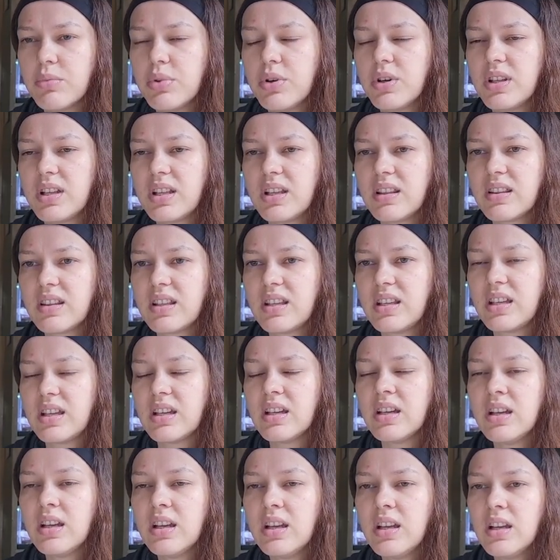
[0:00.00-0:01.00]
putting the
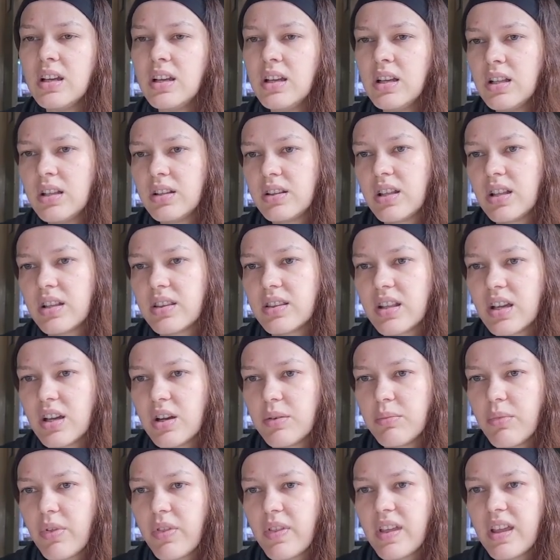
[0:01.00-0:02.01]

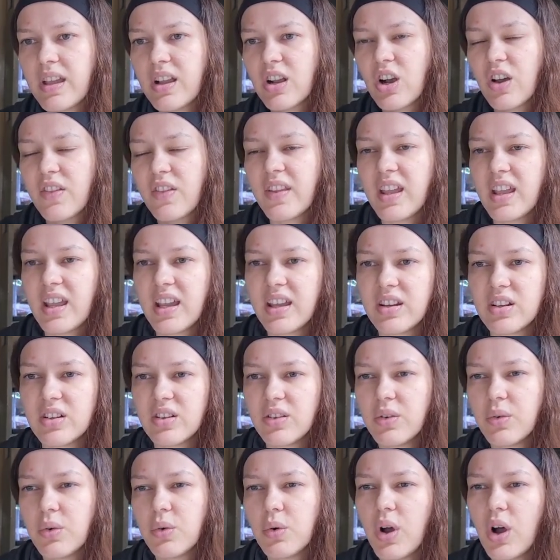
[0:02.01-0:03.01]
thumb thing on the handle.